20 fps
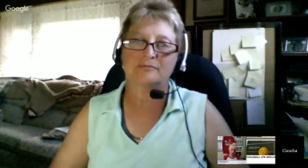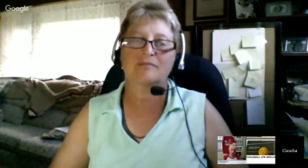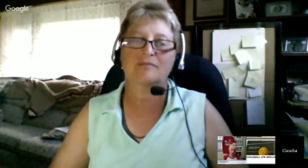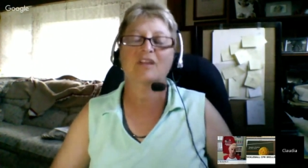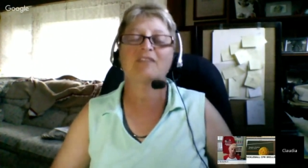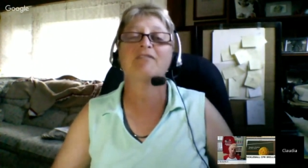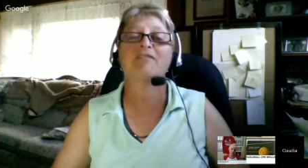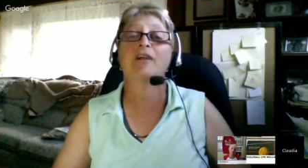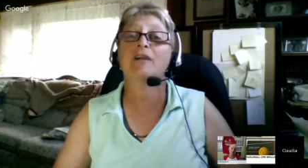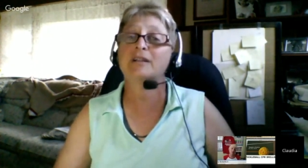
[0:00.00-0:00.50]

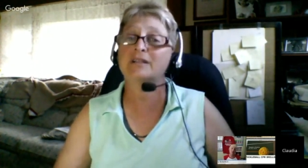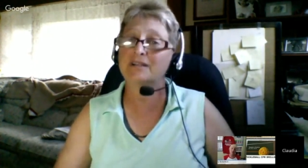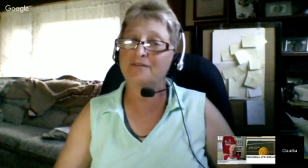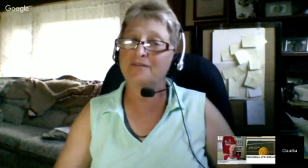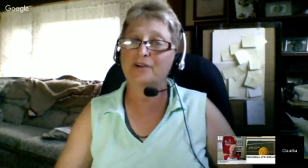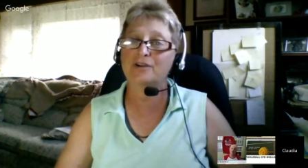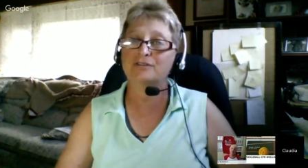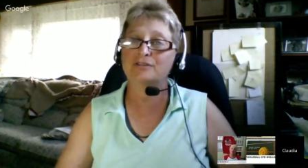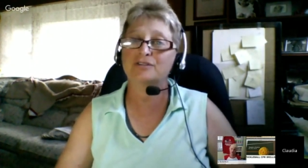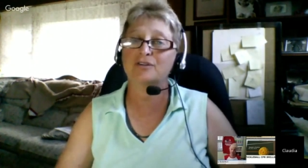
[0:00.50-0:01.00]
Okay. Very
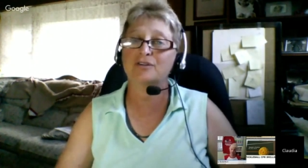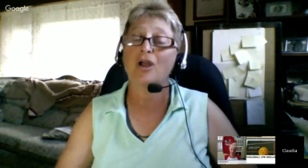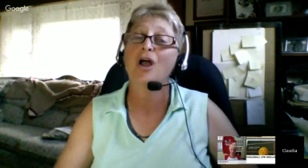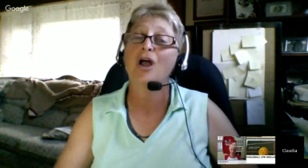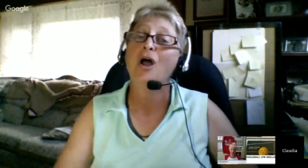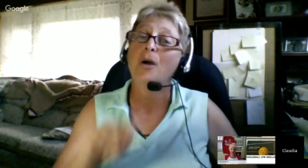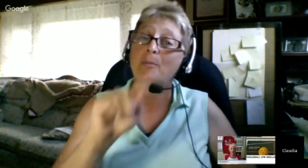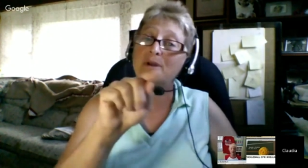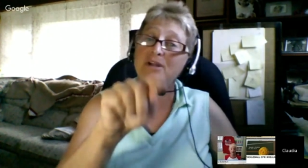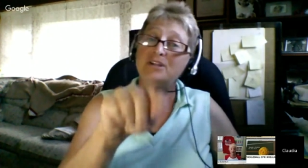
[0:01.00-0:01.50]
difficult to
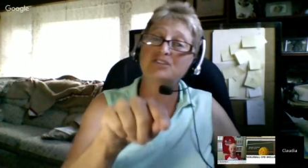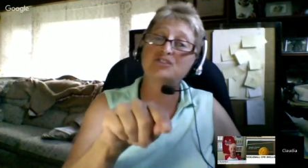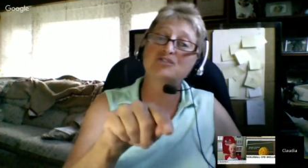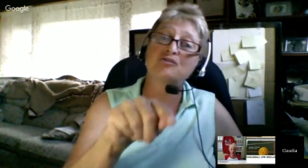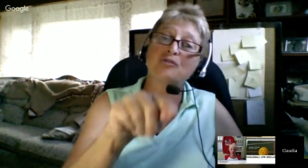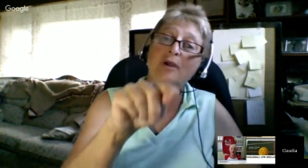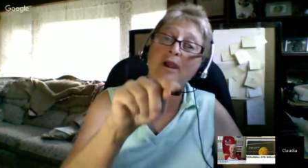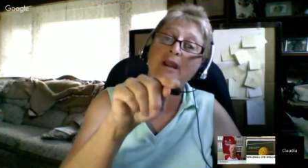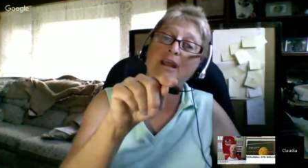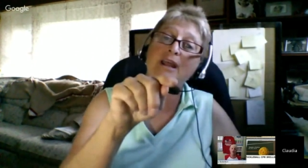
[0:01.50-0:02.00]
do. But it's
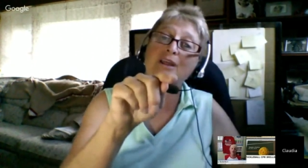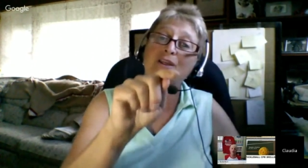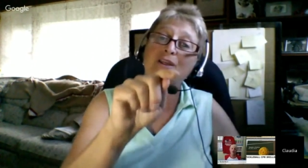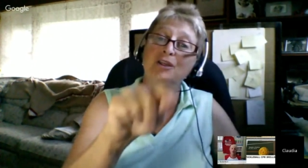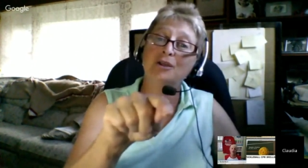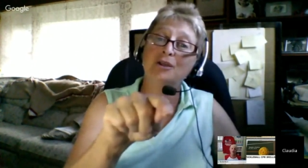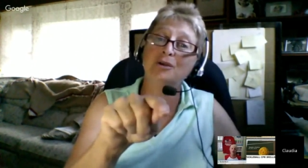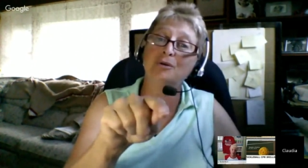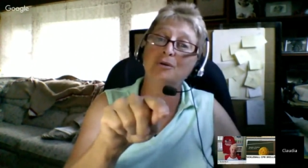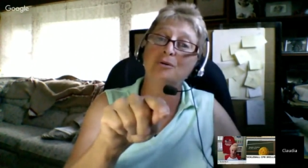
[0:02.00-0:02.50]
training
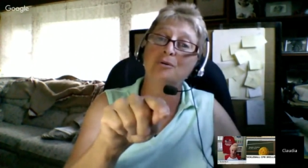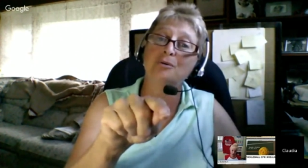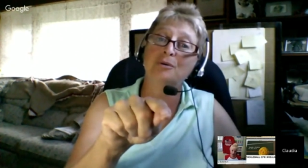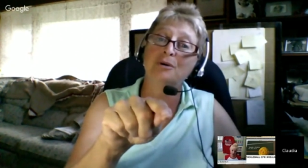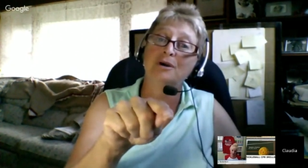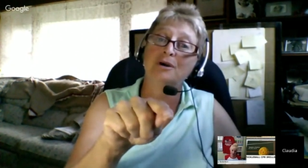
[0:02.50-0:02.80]
you